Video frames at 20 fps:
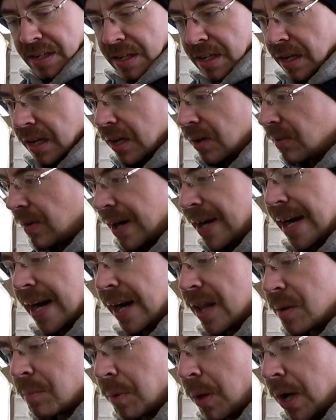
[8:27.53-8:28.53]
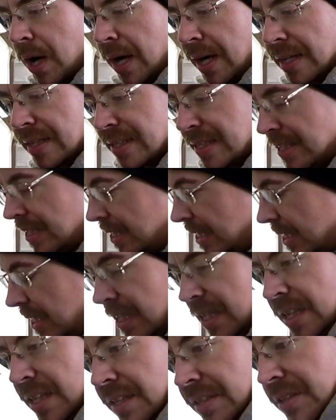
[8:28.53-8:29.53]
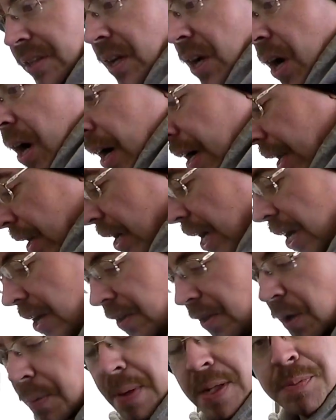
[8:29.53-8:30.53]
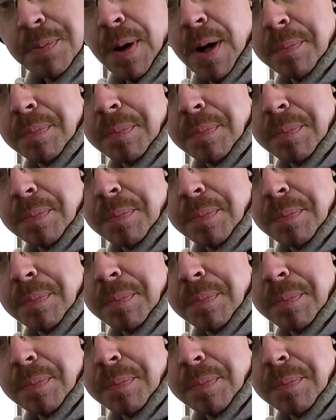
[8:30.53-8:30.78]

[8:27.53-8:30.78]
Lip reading: right out of the box. So I'm going to go ahead and throw my spark